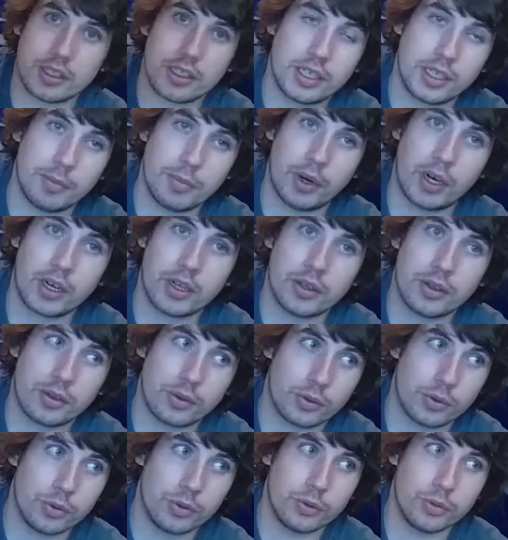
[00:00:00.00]
He bought it
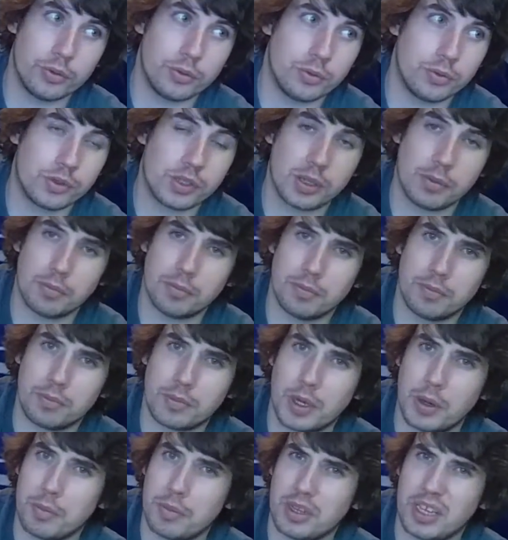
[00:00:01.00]
through some
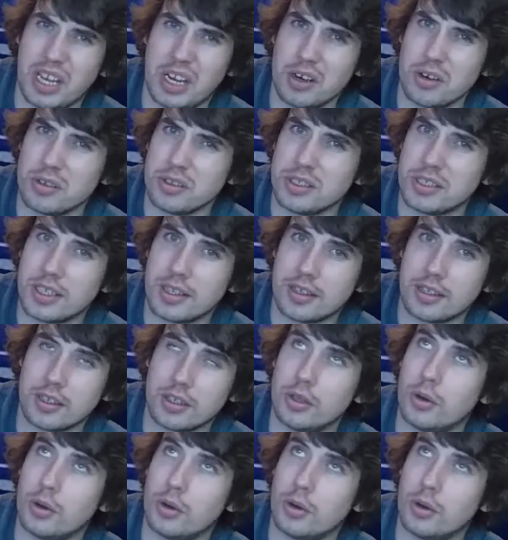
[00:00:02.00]
company, Aaron's, I think.